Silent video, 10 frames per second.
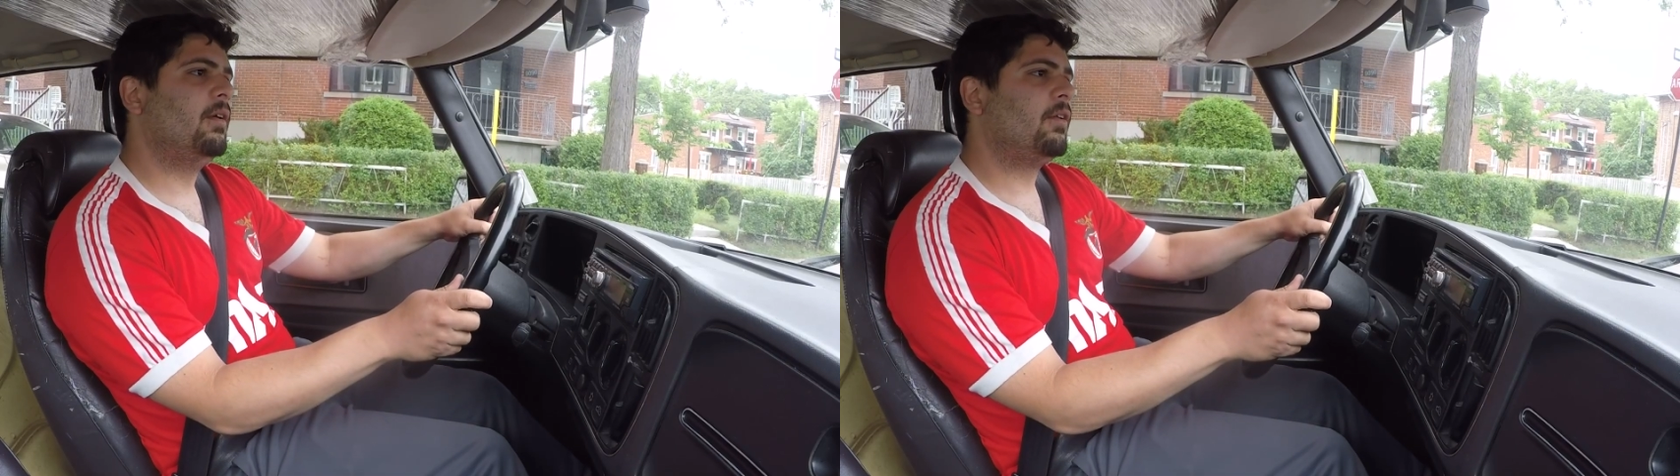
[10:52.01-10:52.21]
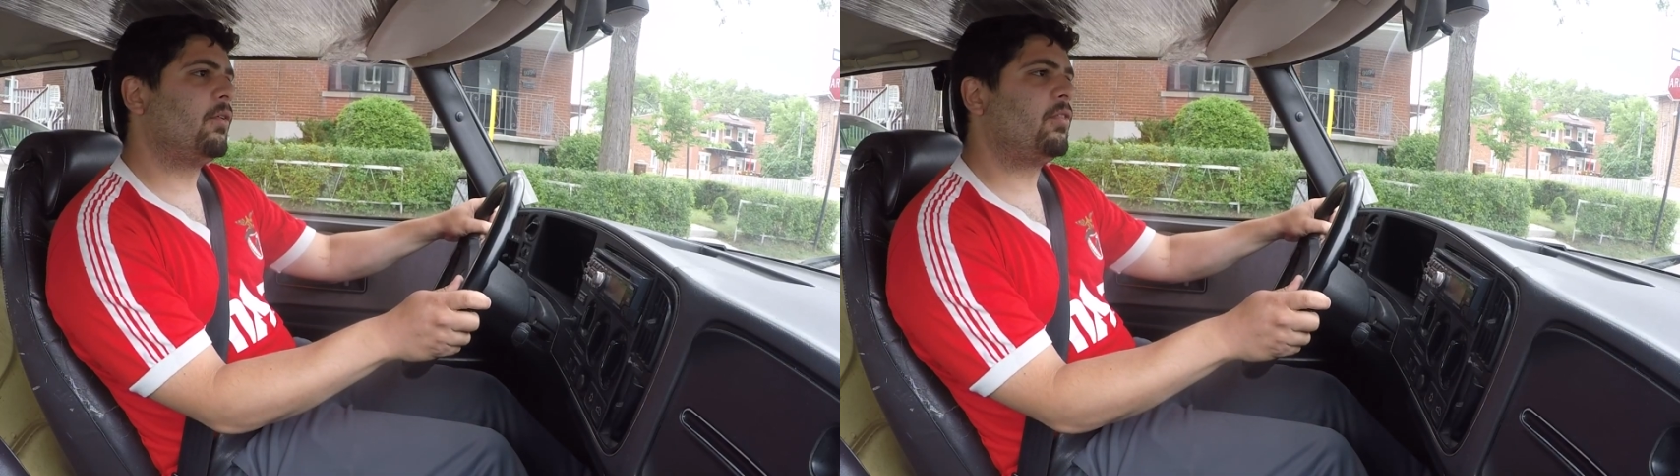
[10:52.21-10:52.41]

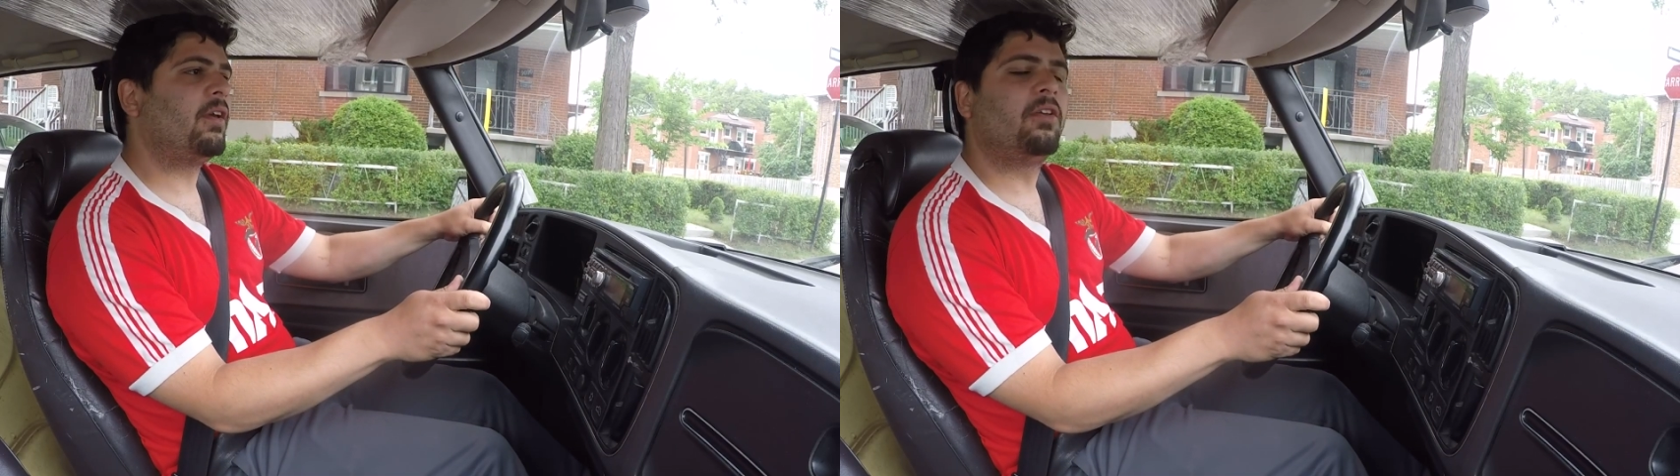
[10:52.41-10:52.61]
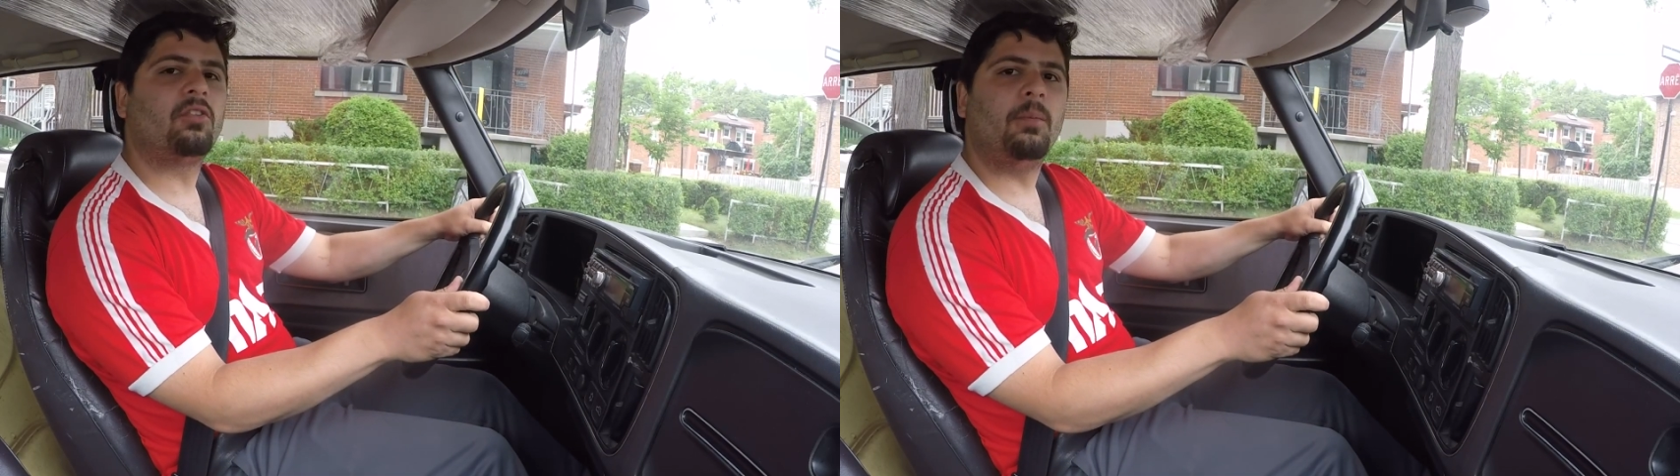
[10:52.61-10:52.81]
So
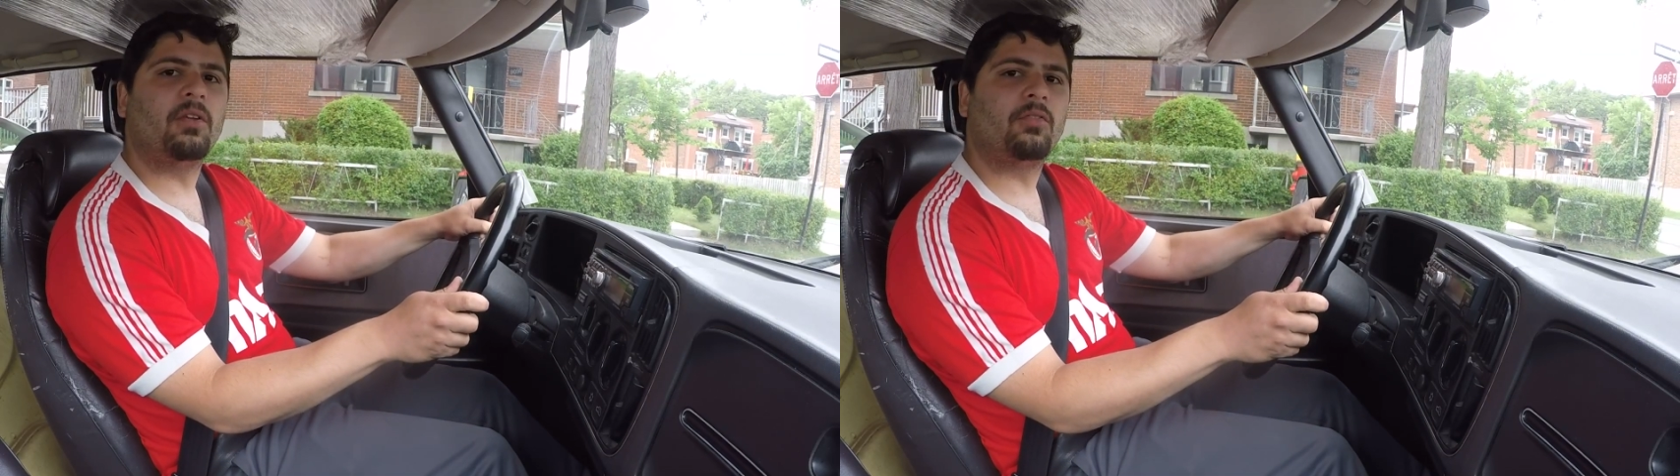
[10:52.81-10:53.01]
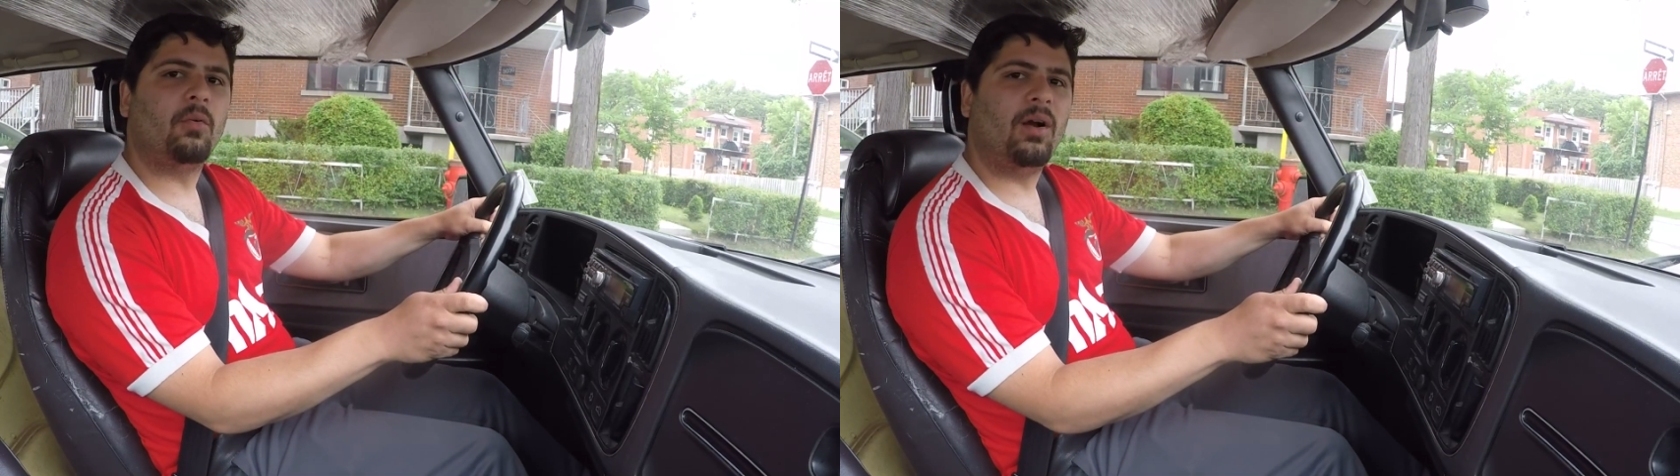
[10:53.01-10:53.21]
thank you so
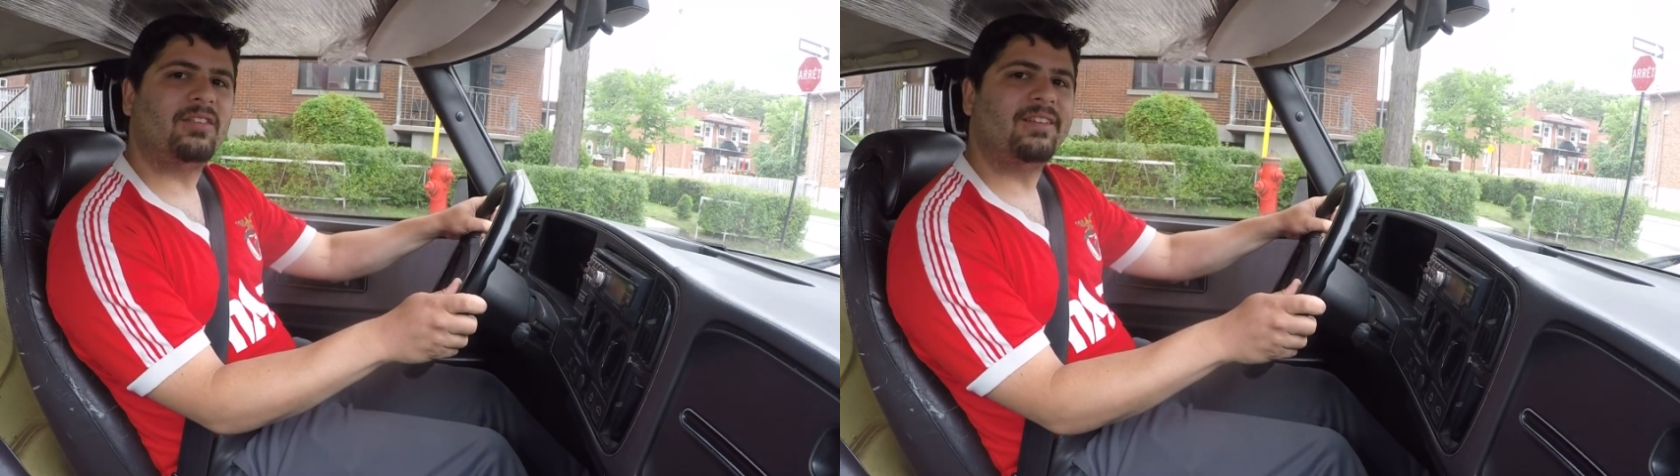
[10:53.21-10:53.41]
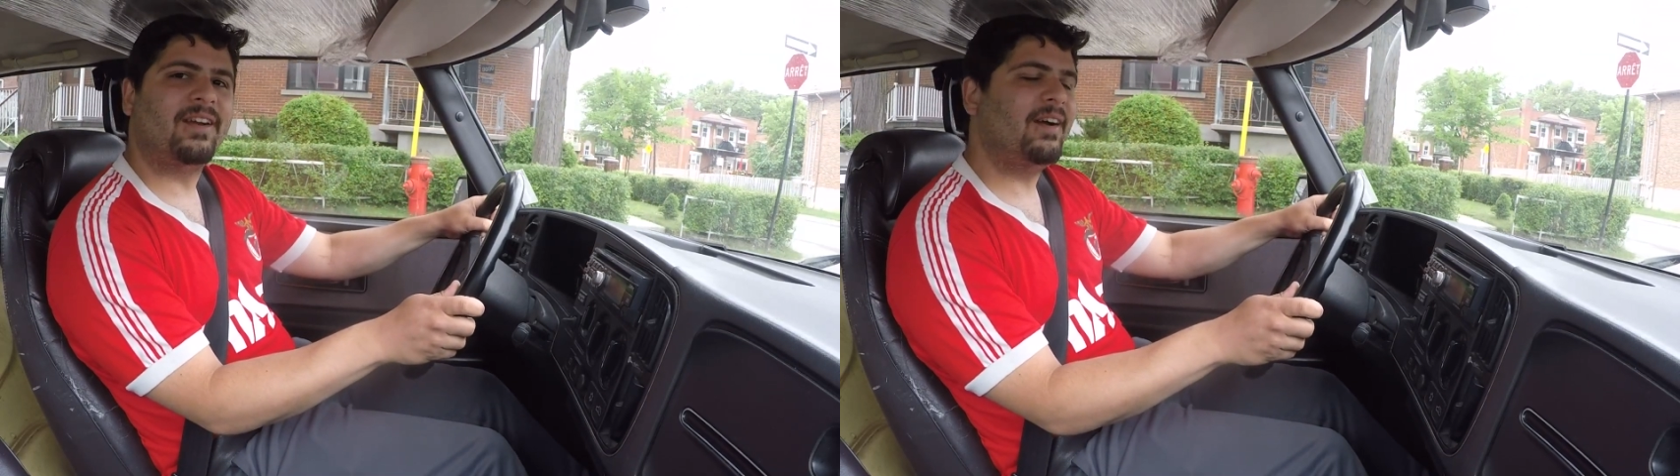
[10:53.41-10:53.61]
much for
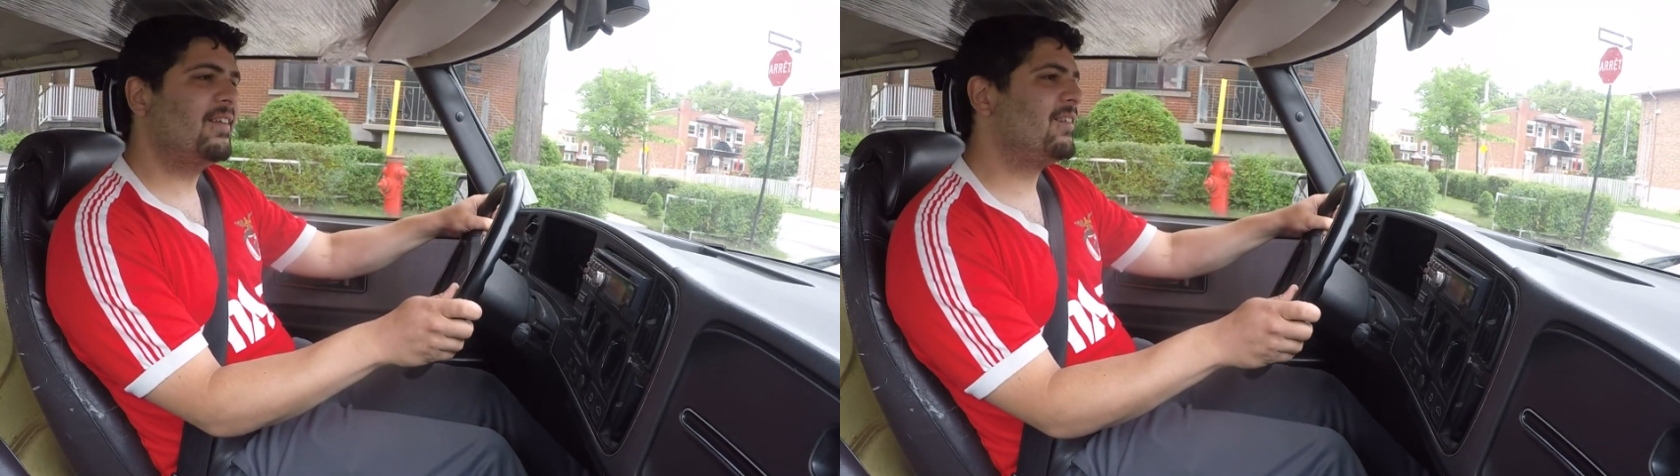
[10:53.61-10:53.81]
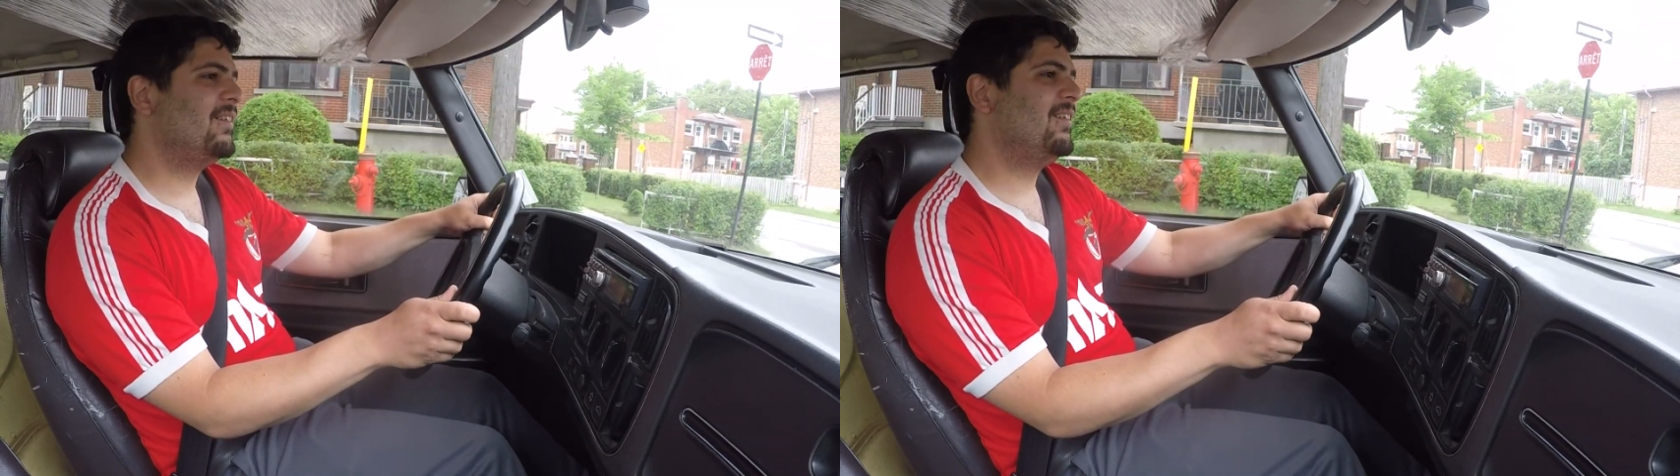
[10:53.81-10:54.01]
watching, guys.